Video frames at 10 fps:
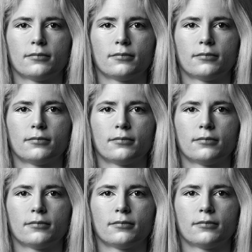
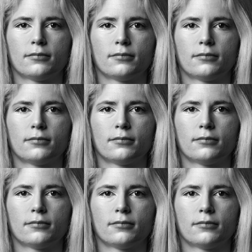No one is speaking in this clip.